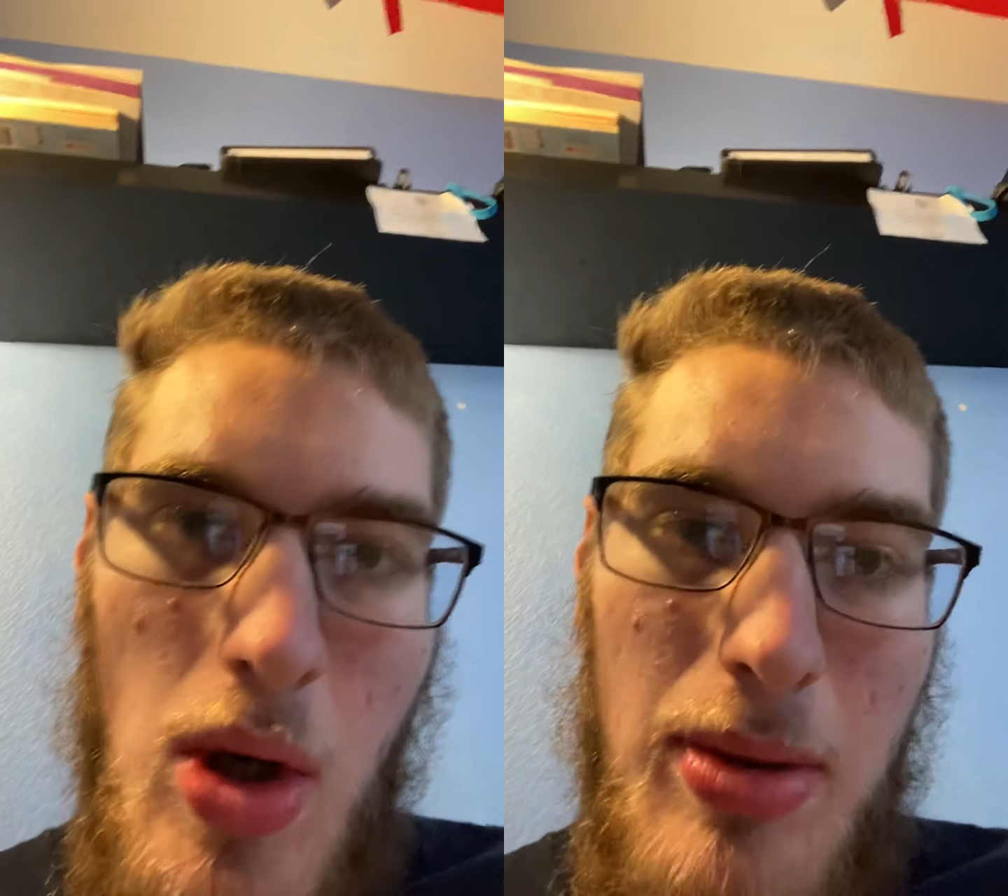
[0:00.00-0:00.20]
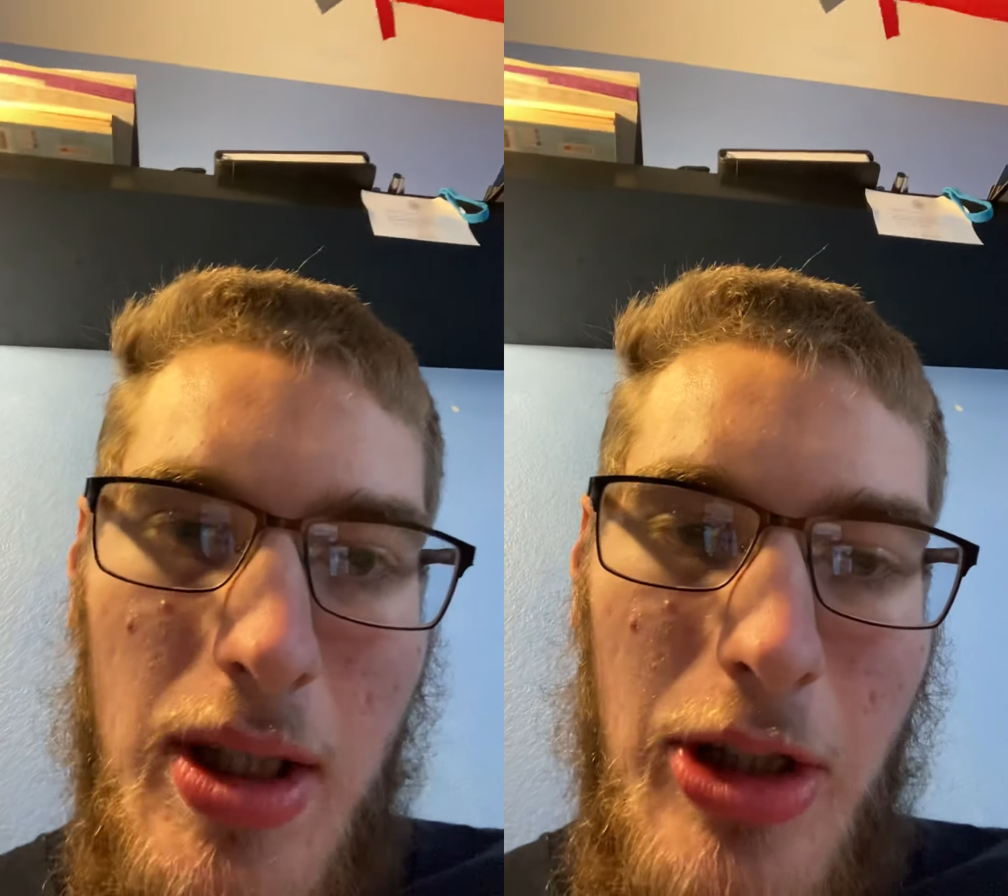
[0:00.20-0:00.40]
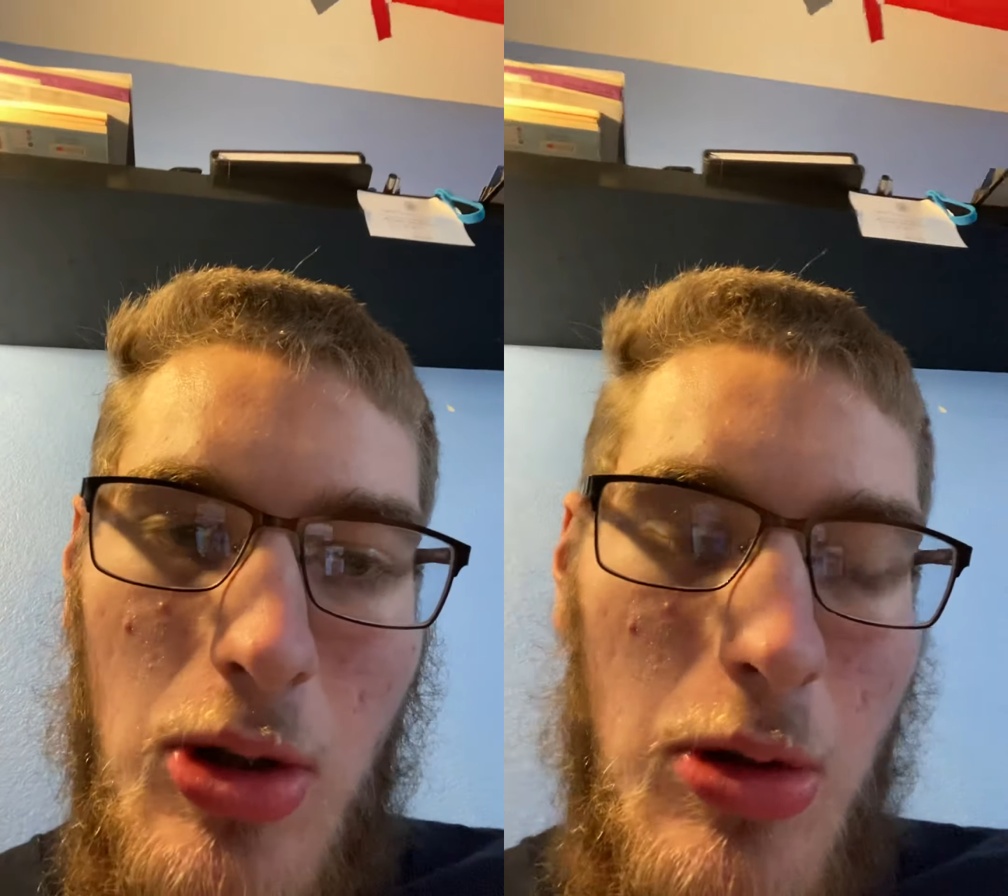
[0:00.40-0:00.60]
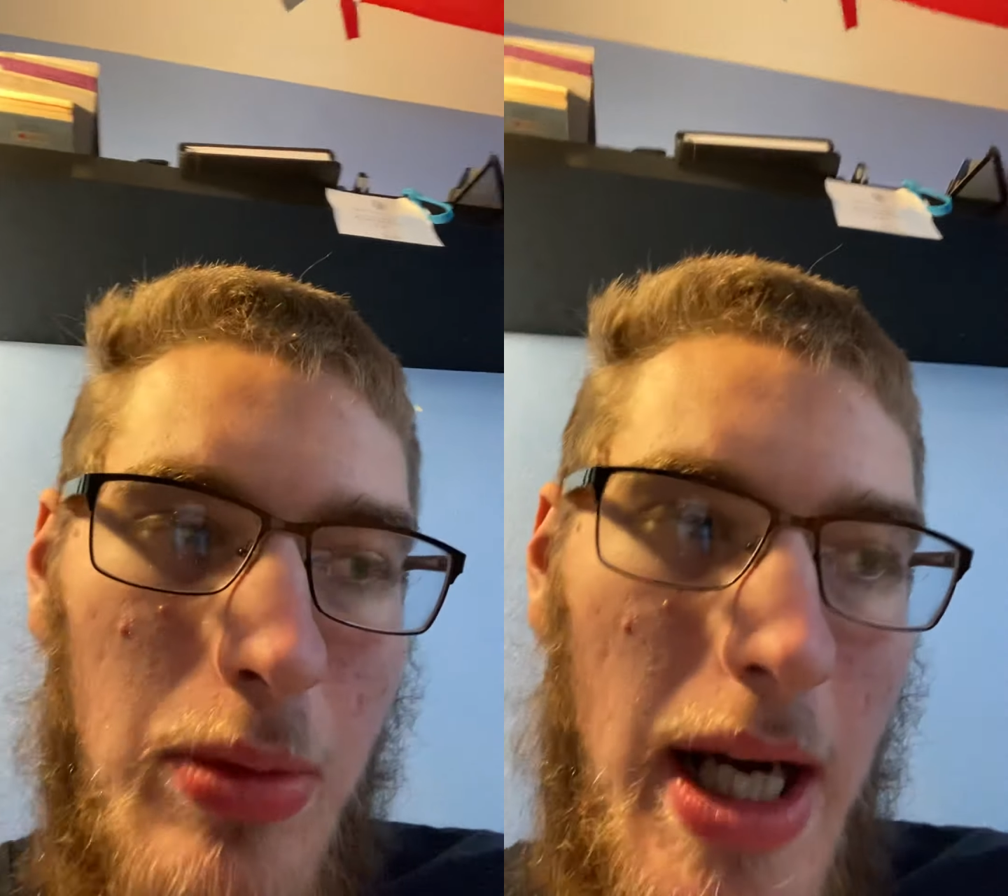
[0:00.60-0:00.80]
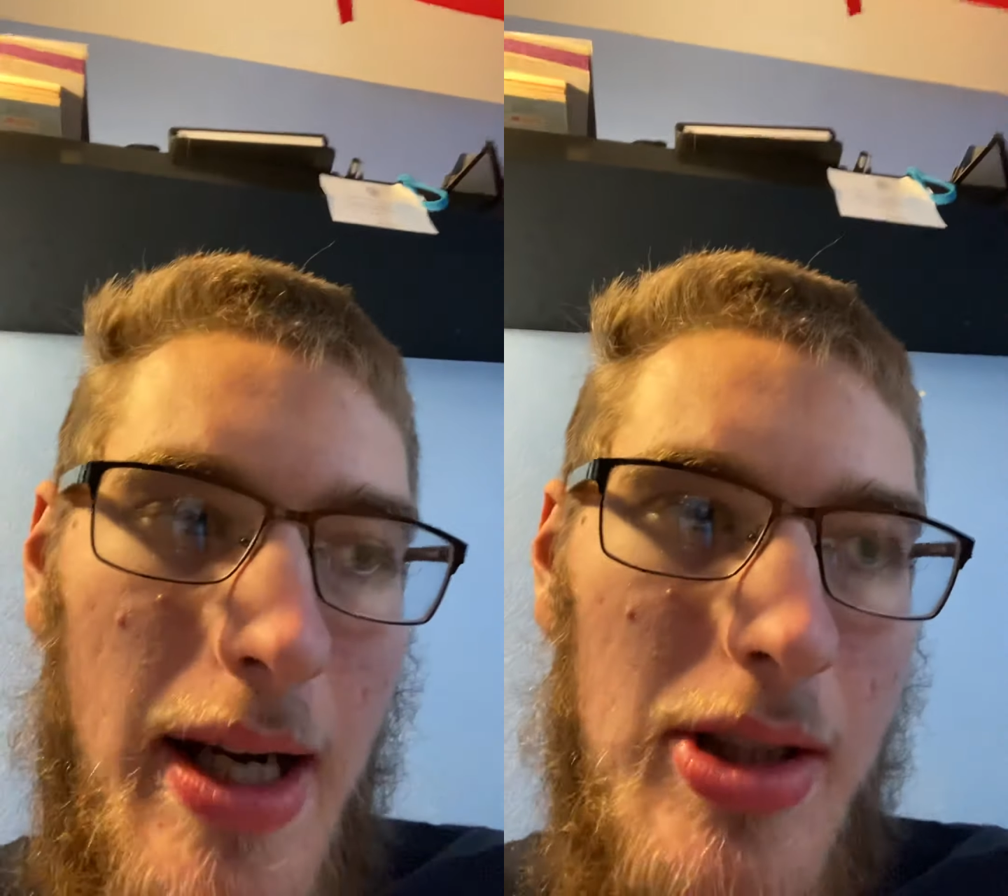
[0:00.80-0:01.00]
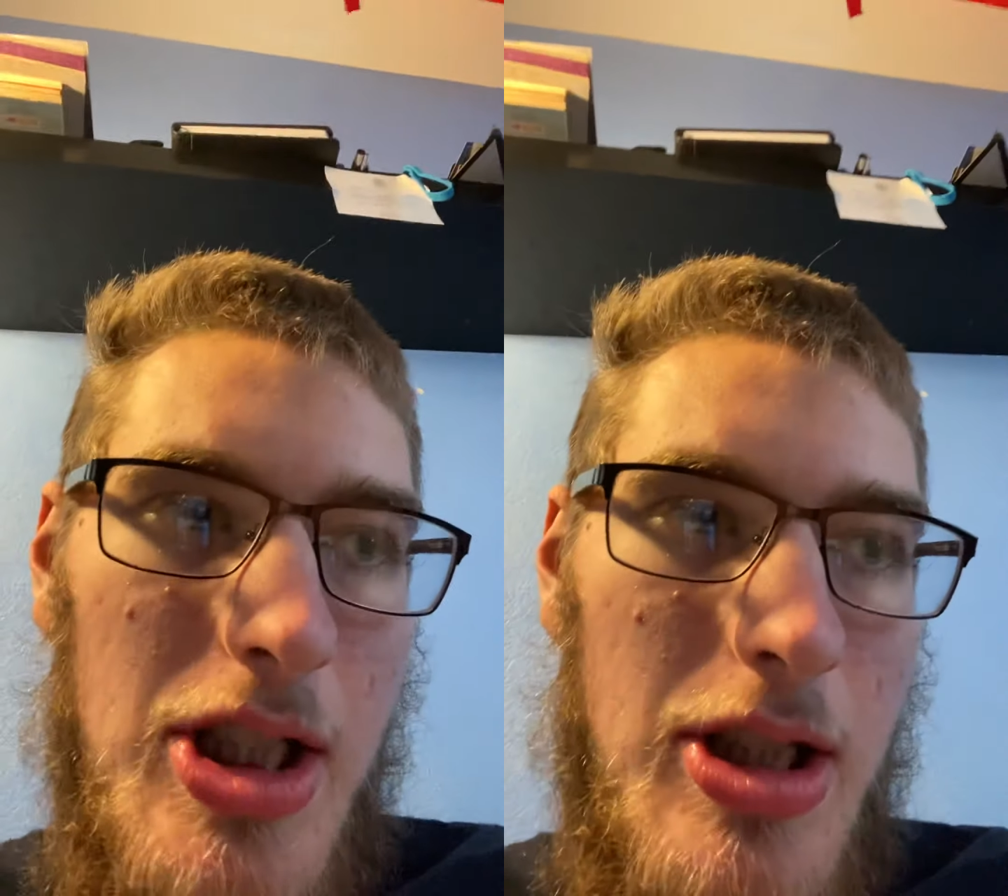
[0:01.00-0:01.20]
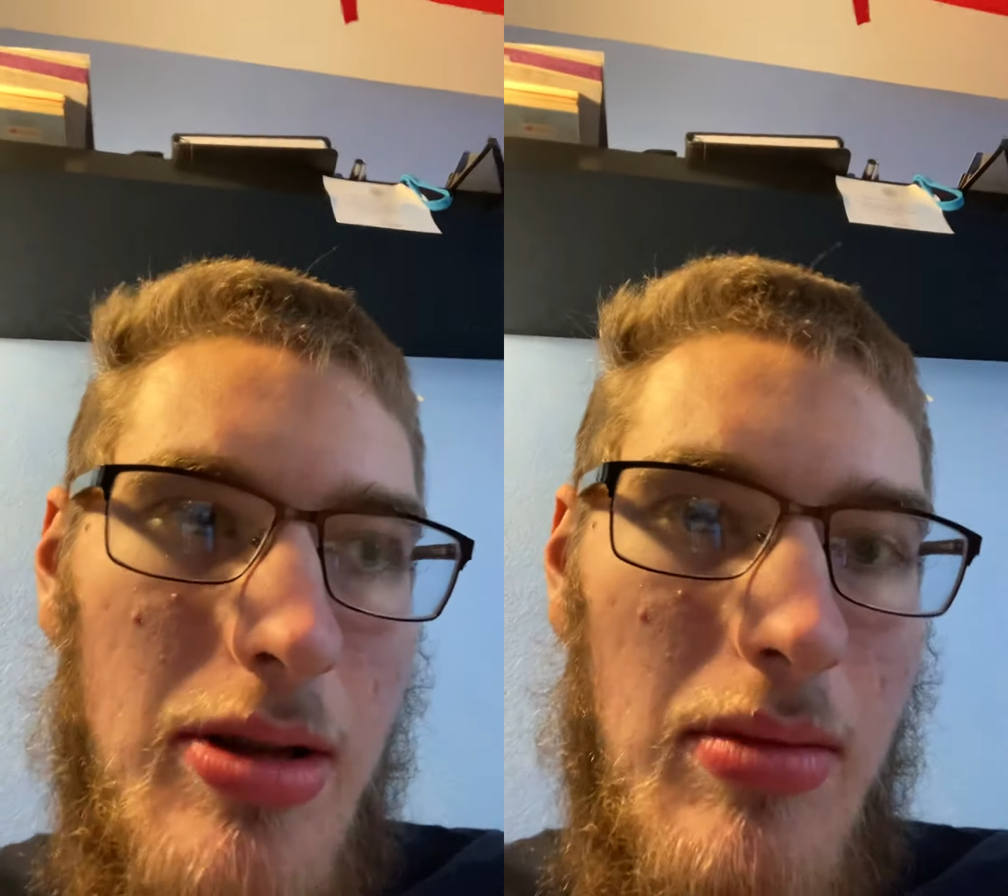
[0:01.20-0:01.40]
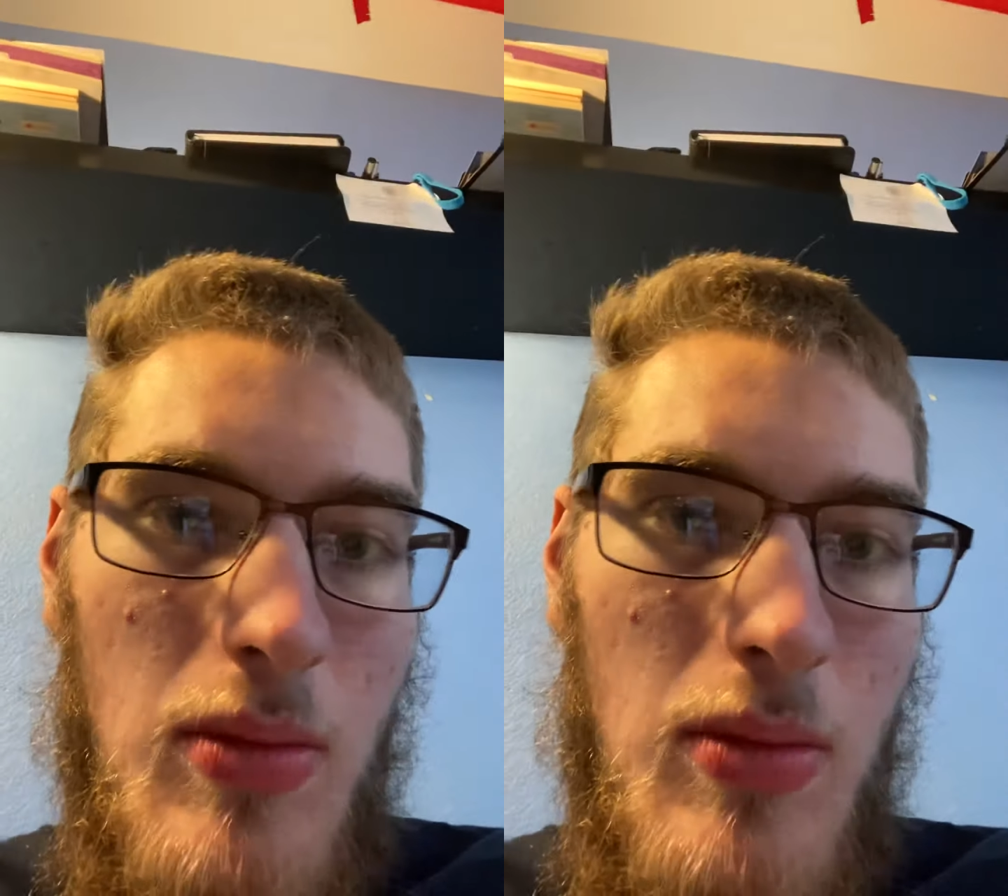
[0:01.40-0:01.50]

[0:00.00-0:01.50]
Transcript: political rants,